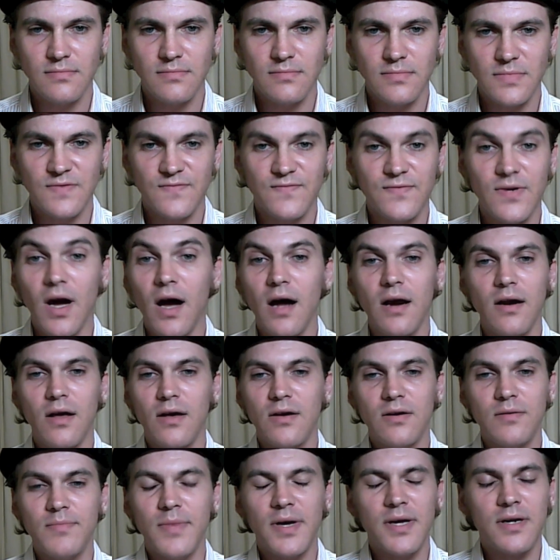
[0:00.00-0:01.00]
There's not a
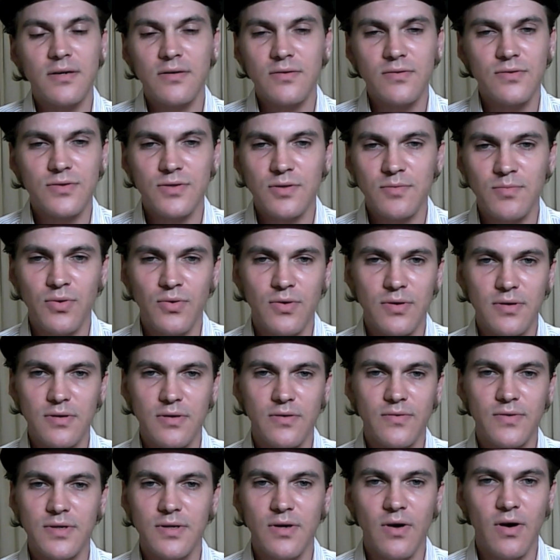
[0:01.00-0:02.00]
lot of medical support
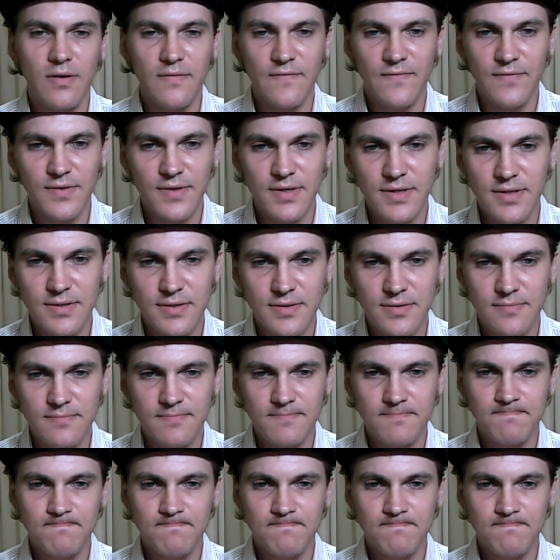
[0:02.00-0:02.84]
going on for this.